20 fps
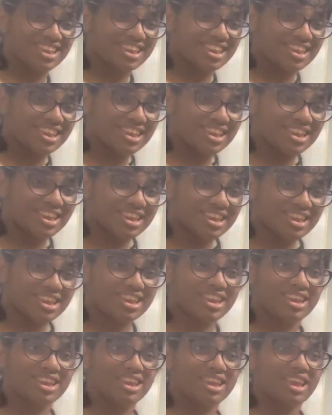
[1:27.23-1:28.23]
Okay, okay,
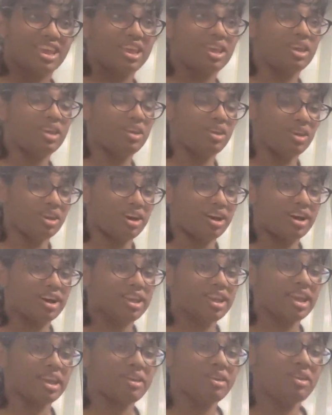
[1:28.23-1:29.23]
we can do this. Uh,
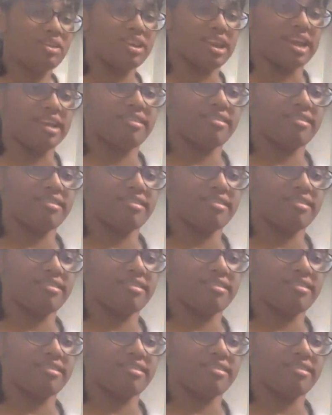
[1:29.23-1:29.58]
can you take